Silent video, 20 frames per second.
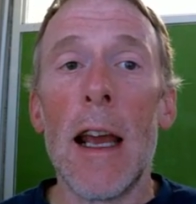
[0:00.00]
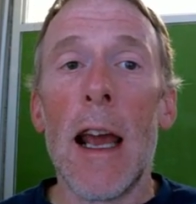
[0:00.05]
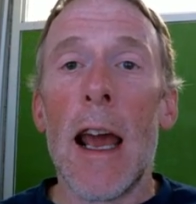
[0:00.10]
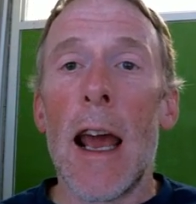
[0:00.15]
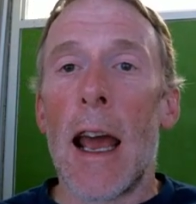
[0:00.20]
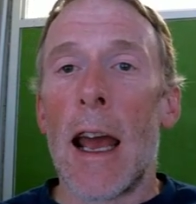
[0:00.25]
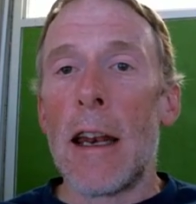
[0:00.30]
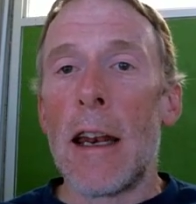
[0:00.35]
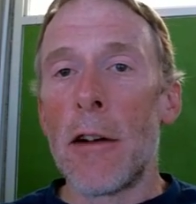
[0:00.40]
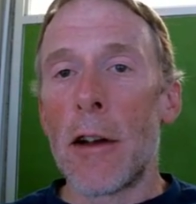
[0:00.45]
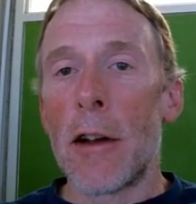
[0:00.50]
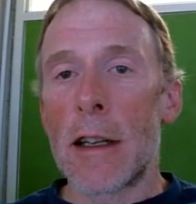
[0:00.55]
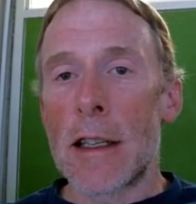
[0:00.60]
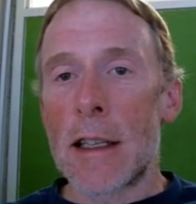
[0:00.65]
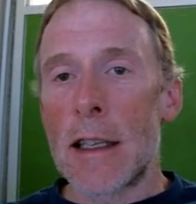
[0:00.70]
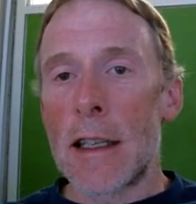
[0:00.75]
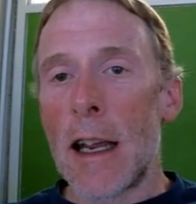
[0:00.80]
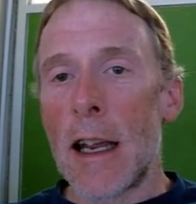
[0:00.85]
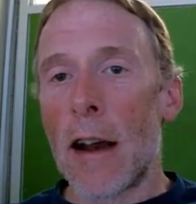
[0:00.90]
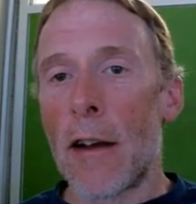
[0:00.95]
And you can see
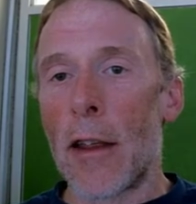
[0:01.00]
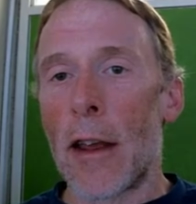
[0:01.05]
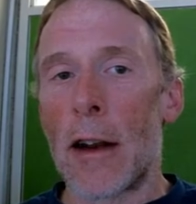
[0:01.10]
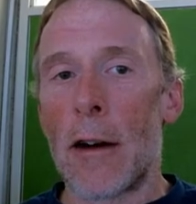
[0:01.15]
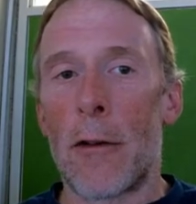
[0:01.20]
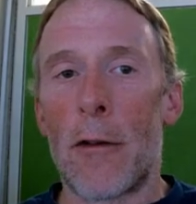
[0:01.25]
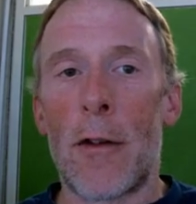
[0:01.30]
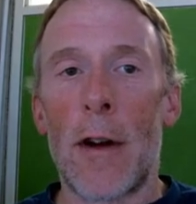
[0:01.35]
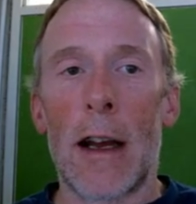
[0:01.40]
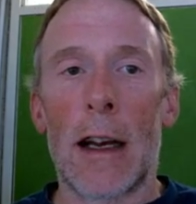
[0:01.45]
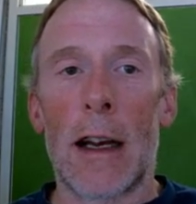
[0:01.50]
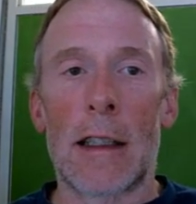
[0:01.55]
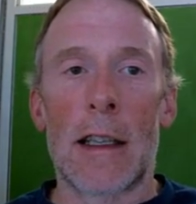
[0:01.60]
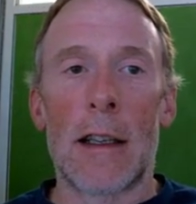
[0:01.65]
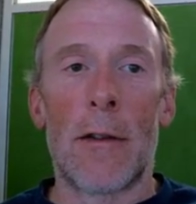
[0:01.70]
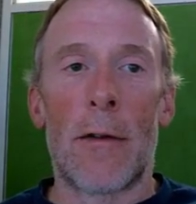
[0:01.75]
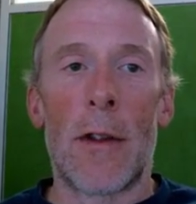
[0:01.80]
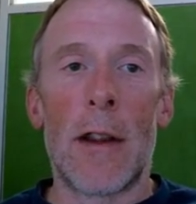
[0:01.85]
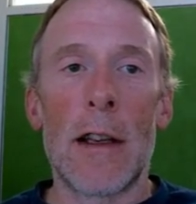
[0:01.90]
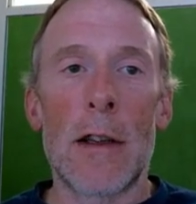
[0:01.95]
how that affects. If
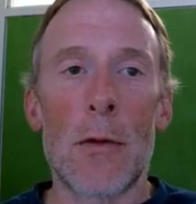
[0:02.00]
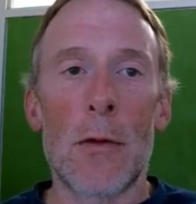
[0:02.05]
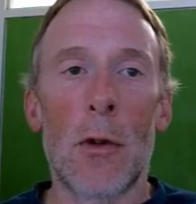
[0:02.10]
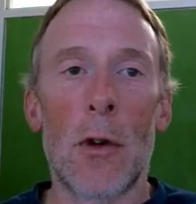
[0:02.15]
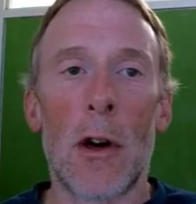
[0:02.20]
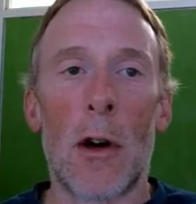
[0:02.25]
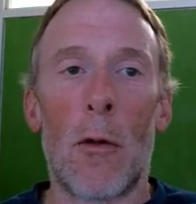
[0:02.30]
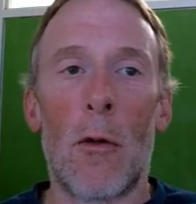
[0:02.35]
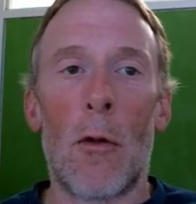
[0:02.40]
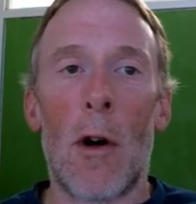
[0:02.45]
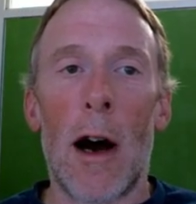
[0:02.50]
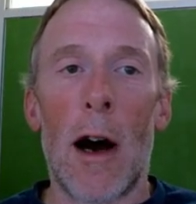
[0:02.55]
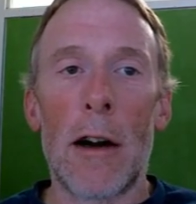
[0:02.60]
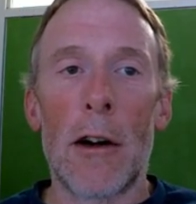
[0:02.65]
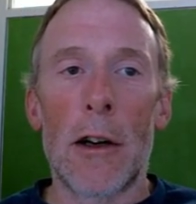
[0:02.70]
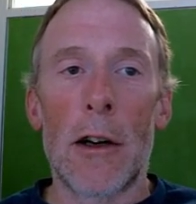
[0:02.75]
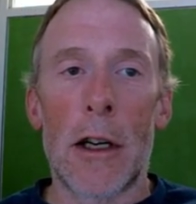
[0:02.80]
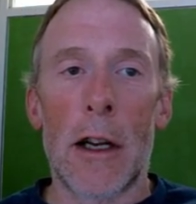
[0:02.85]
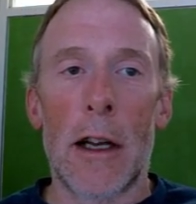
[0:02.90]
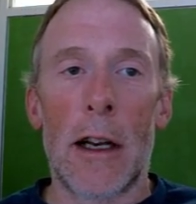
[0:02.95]
this were a
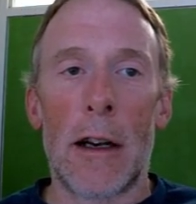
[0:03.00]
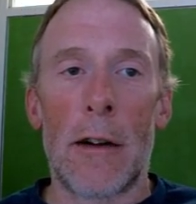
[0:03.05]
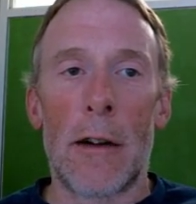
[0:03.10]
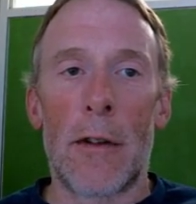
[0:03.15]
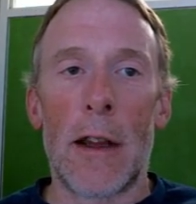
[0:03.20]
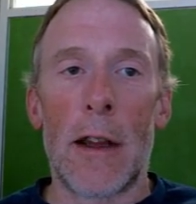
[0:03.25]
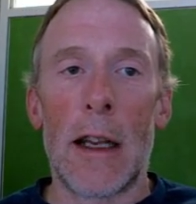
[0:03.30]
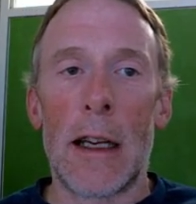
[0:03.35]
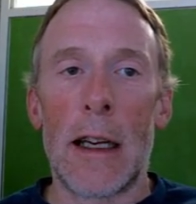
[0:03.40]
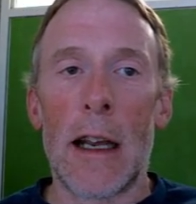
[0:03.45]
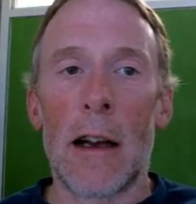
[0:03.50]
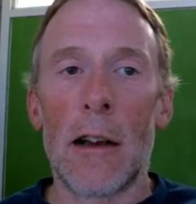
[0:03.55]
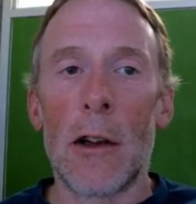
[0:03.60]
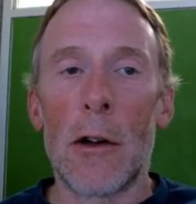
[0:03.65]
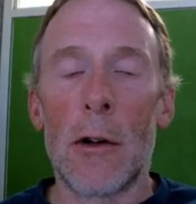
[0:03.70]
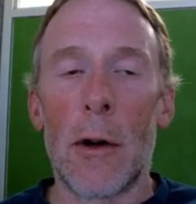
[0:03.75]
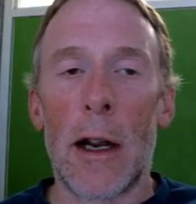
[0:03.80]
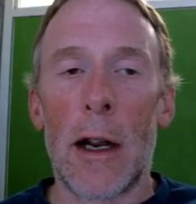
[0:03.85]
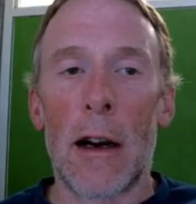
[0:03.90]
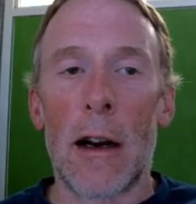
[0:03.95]
watershed, if the yellow
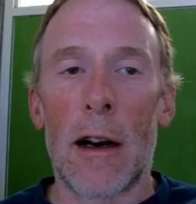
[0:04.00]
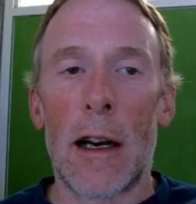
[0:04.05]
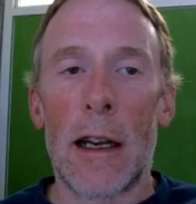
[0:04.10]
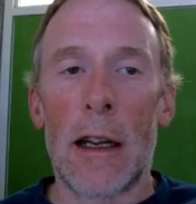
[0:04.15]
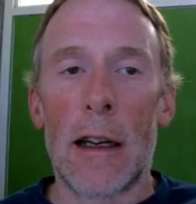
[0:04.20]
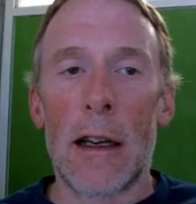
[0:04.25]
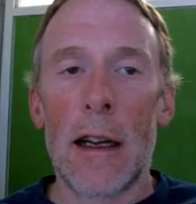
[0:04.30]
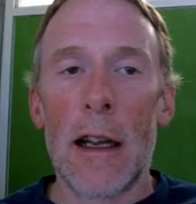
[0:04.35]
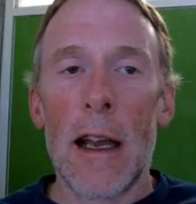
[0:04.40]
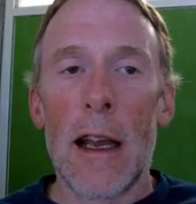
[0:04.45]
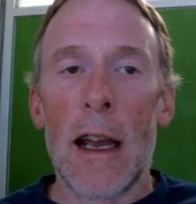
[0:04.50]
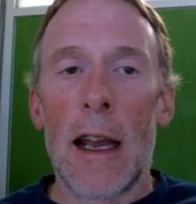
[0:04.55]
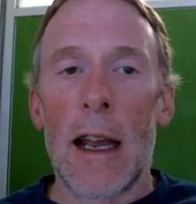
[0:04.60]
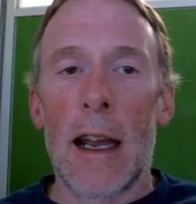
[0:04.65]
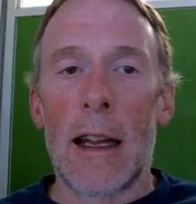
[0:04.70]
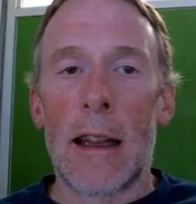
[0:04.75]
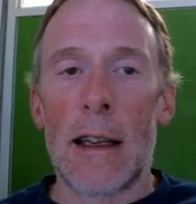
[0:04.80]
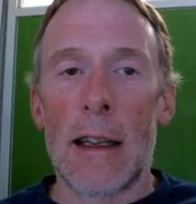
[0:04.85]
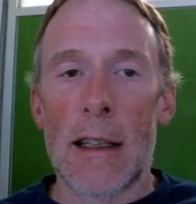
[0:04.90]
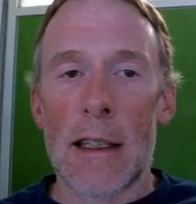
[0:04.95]
area in
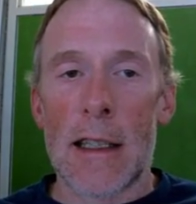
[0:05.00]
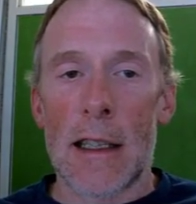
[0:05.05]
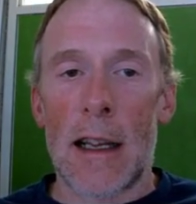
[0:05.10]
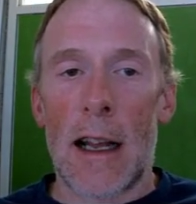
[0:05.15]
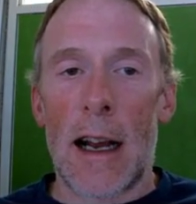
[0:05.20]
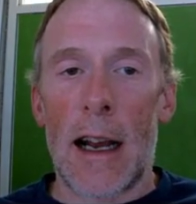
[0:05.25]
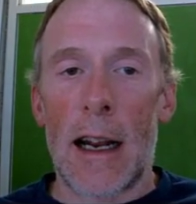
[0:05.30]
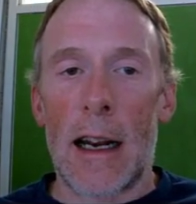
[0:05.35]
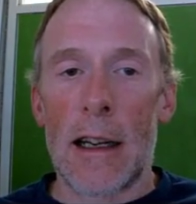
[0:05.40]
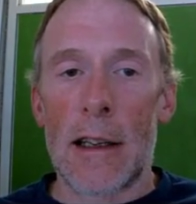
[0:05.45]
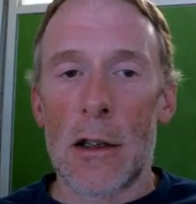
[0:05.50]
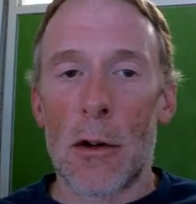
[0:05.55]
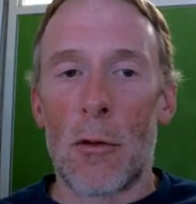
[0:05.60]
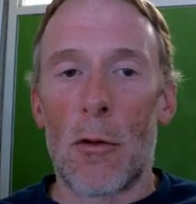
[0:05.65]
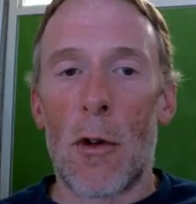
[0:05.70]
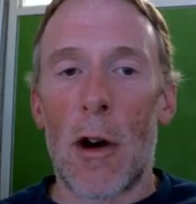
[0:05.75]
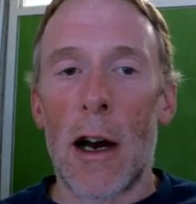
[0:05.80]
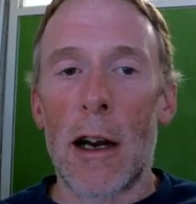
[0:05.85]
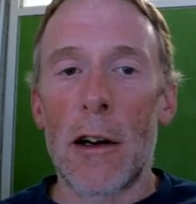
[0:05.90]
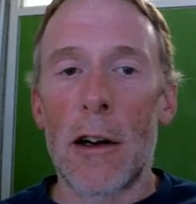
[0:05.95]
this slide is a
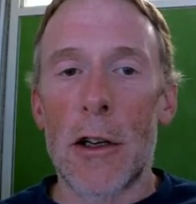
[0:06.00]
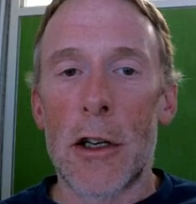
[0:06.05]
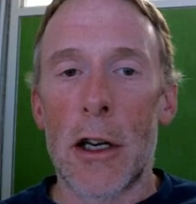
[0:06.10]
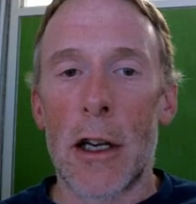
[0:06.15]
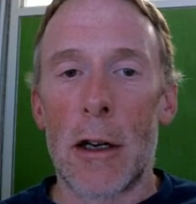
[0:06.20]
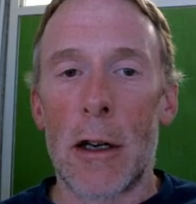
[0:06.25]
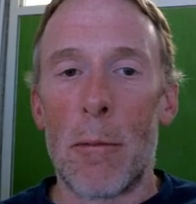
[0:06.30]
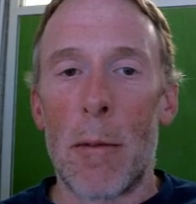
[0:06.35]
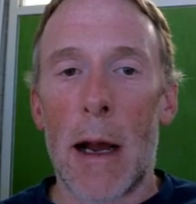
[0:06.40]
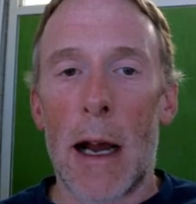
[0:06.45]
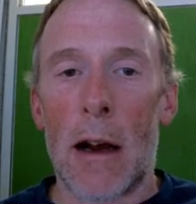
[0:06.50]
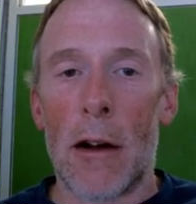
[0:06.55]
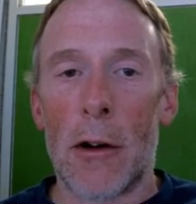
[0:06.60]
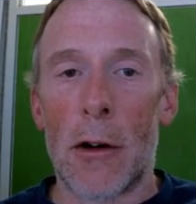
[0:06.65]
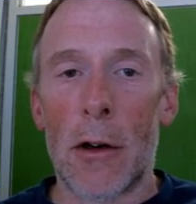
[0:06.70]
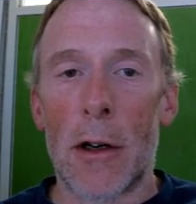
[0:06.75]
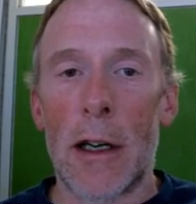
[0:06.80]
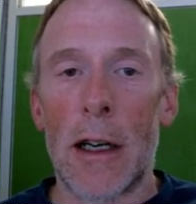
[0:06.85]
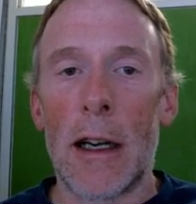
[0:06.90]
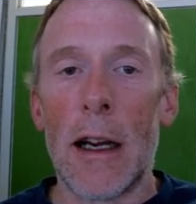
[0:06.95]
watershed
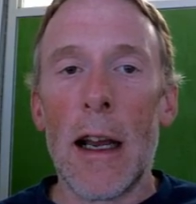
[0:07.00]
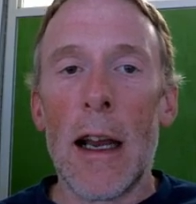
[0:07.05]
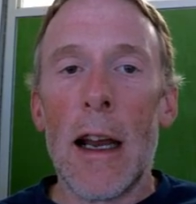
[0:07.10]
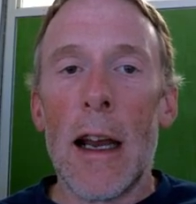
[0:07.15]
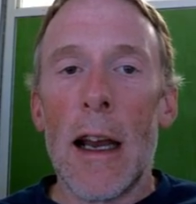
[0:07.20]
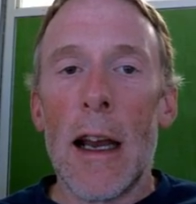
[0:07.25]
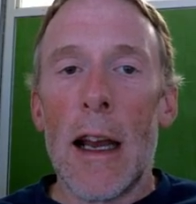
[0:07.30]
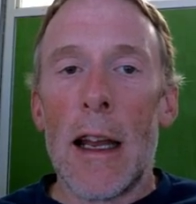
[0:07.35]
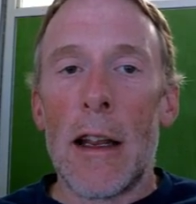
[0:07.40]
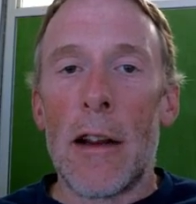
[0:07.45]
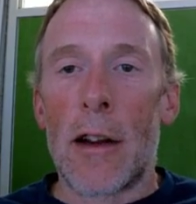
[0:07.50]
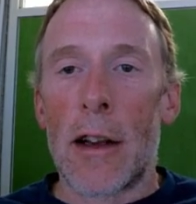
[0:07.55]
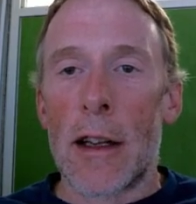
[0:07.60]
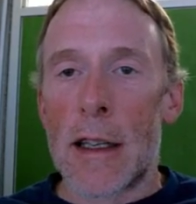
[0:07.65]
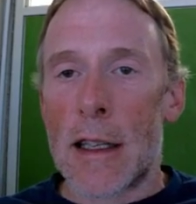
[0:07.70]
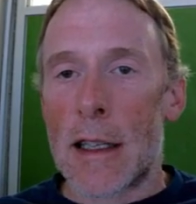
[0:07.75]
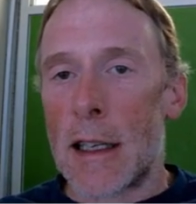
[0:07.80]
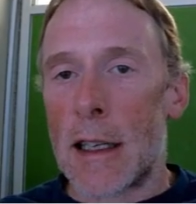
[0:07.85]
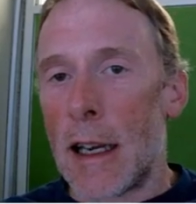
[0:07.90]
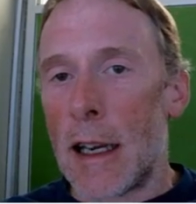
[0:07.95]
boundary, you can
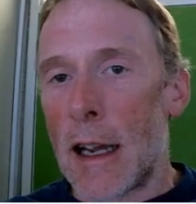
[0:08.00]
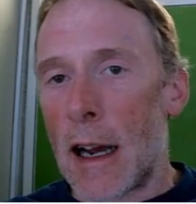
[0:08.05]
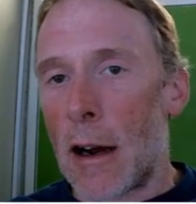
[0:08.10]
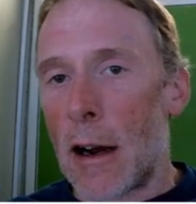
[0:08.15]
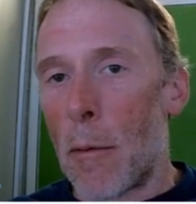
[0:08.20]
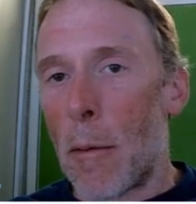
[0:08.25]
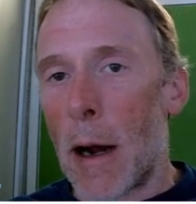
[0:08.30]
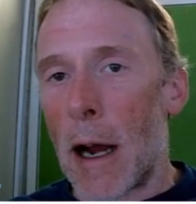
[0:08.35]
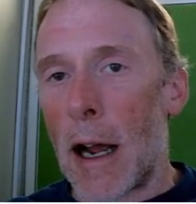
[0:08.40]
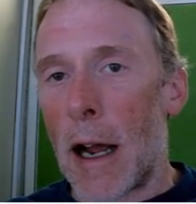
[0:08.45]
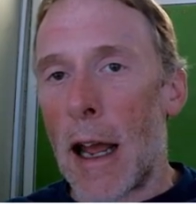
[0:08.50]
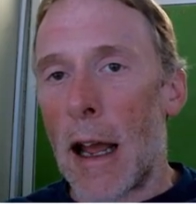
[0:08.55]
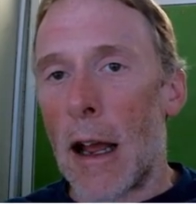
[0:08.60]
see how by